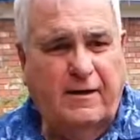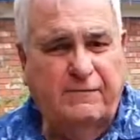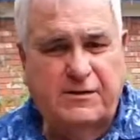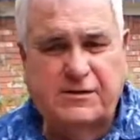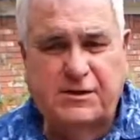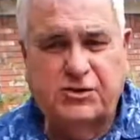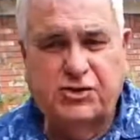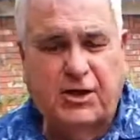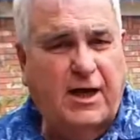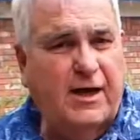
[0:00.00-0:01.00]
This is
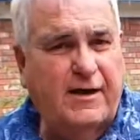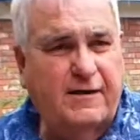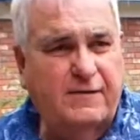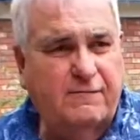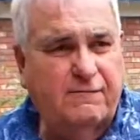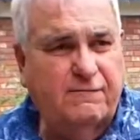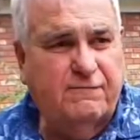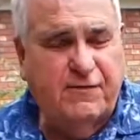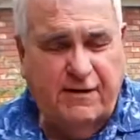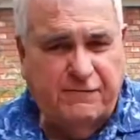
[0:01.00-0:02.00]
July
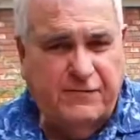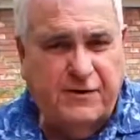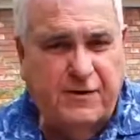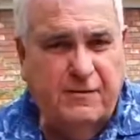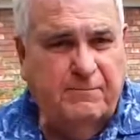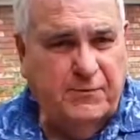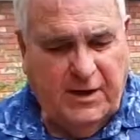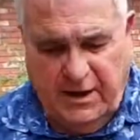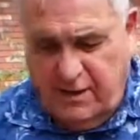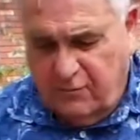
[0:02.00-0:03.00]
5th,
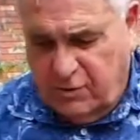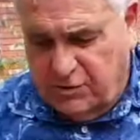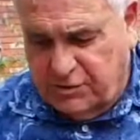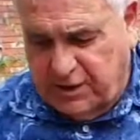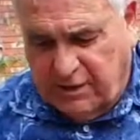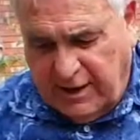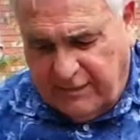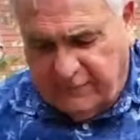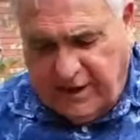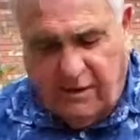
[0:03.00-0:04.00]
and we still
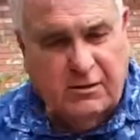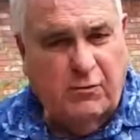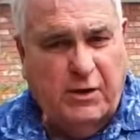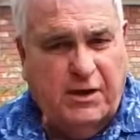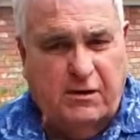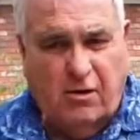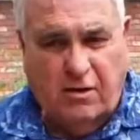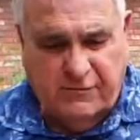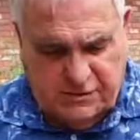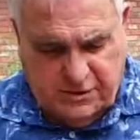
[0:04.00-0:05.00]
have kale that we can
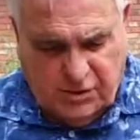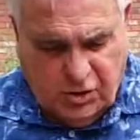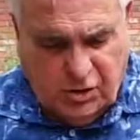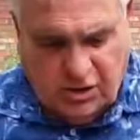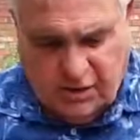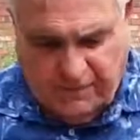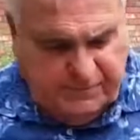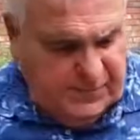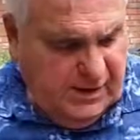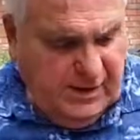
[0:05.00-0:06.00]
harvest and cook.
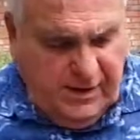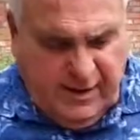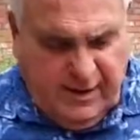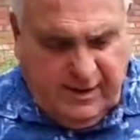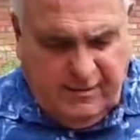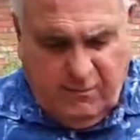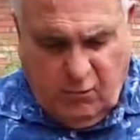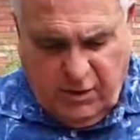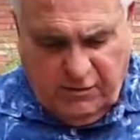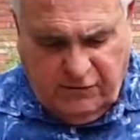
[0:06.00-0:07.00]

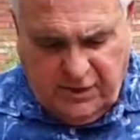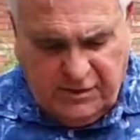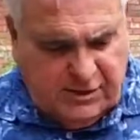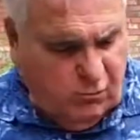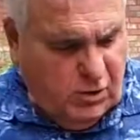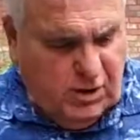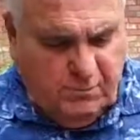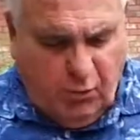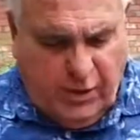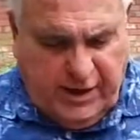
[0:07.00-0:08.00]
One of the things I wanted to
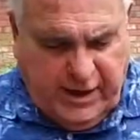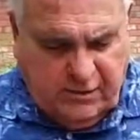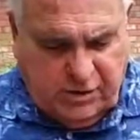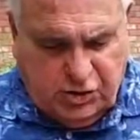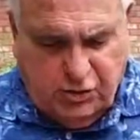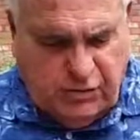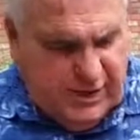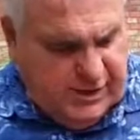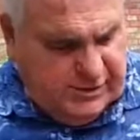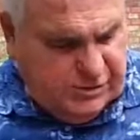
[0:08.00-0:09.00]
point out, the two
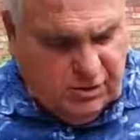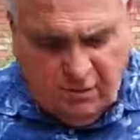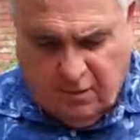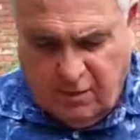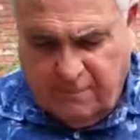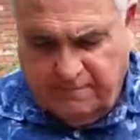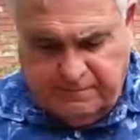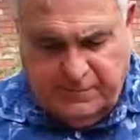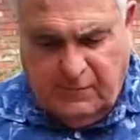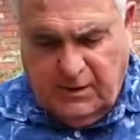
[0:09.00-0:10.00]
kinds are,
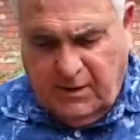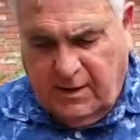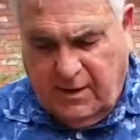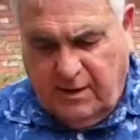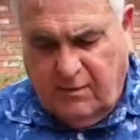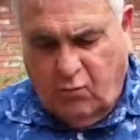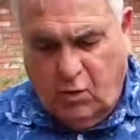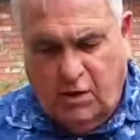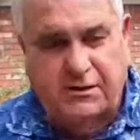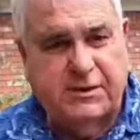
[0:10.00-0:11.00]

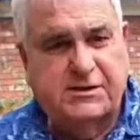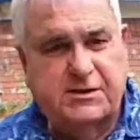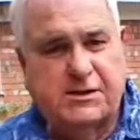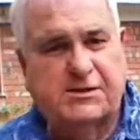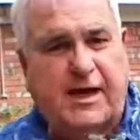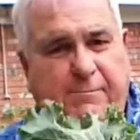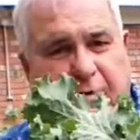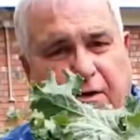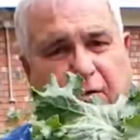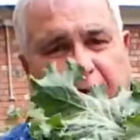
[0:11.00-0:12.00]
one, this is a
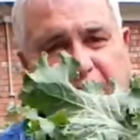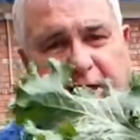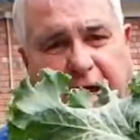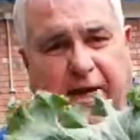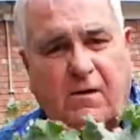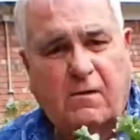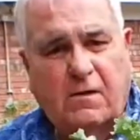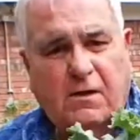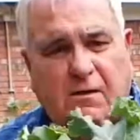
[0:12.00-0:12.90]
Siberian kale,